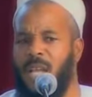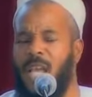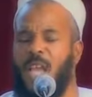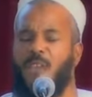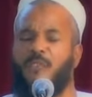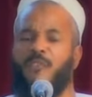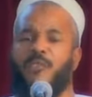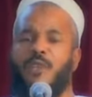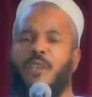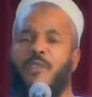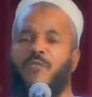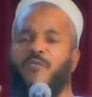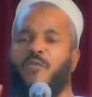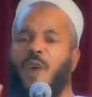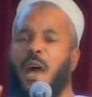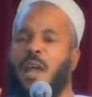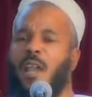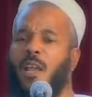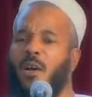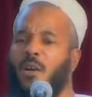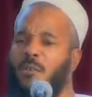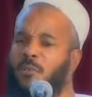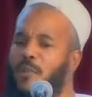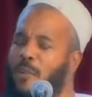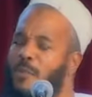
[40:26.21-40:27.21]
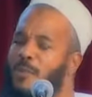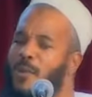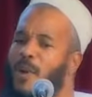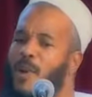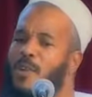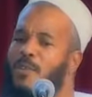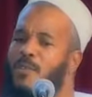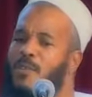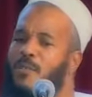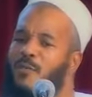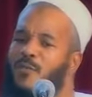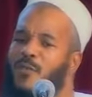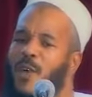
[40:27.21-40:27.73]
if a
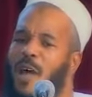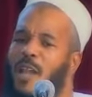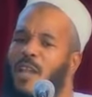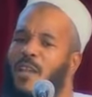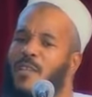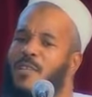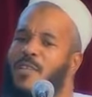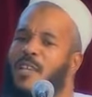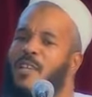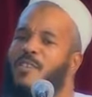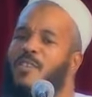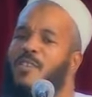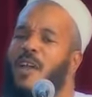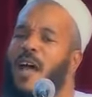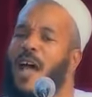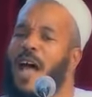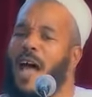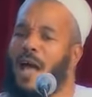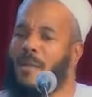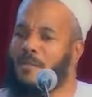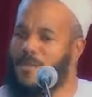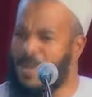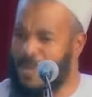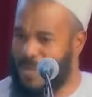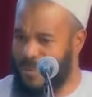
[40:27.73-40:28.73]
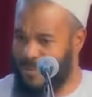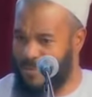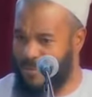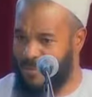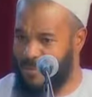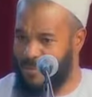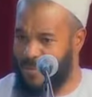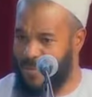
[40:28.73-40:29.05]
person follows a Sahabi